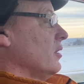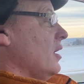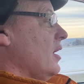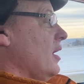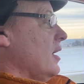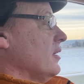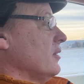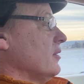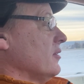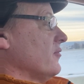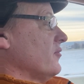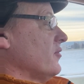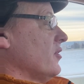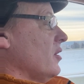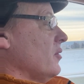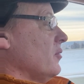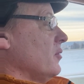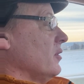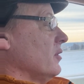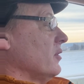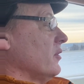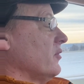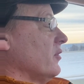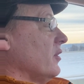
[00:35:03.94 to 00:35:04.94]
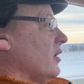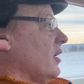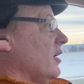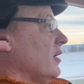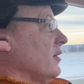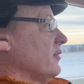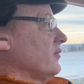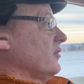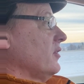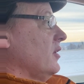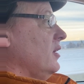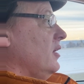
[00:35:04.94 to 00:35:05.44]
and the front wheel
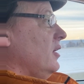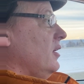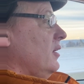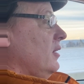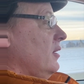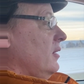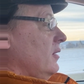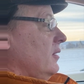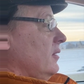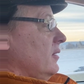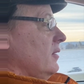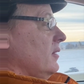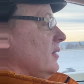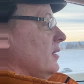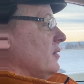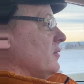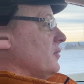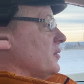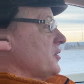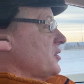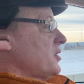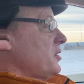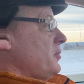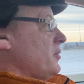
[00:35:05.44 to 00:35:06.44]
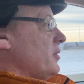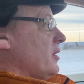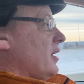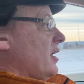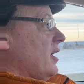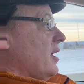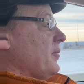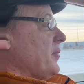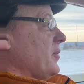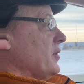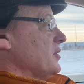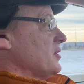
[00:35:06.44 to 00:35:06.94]
drive. And we'll see what
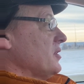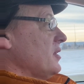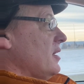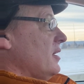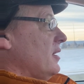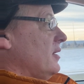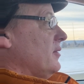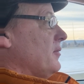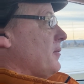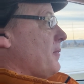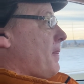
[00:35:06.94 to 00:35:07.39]
happens now.